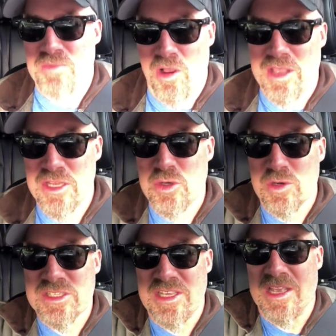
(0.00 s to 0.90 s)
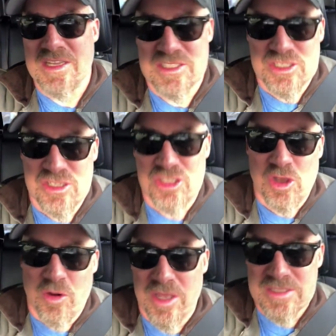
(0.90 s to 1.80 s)
Paul Kanjorski has
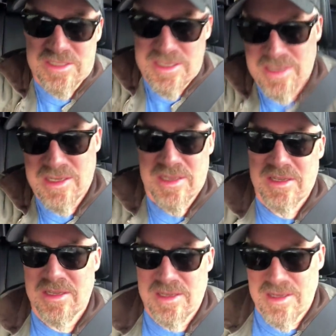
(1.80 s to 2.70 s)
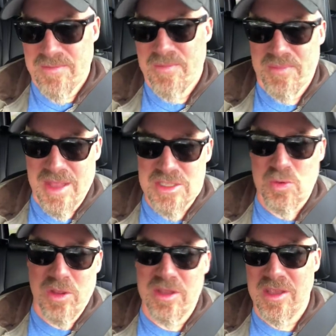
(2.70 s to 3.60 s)
showed us. That's
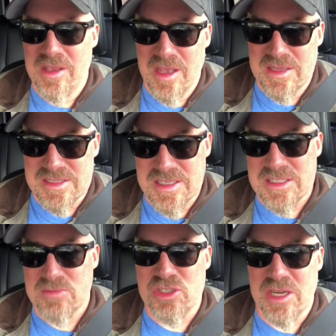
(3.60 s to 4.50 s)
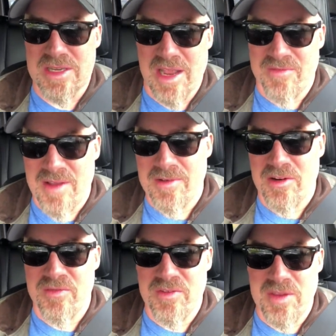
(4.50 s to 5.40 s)
when the uh, system shut down.
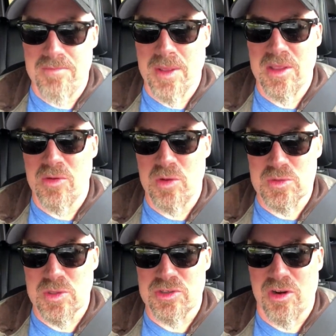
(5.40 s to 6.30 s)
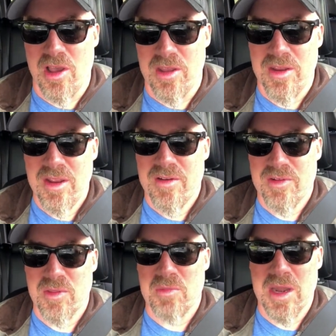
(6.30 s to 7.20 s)
550 billion was withdrawn
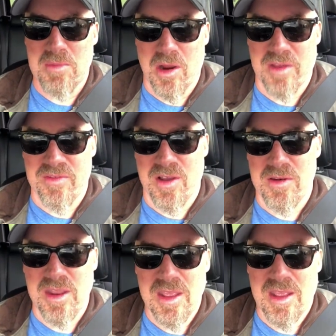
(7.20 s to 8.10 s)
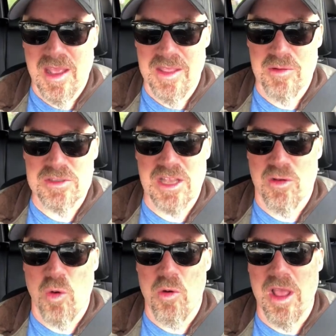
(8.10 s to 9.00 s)
from the money market fund, and there was a
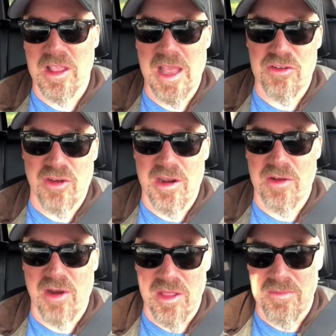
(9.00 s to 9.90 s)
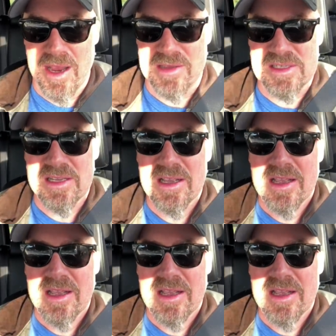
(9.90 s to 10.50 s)
quote electronic run on the banks.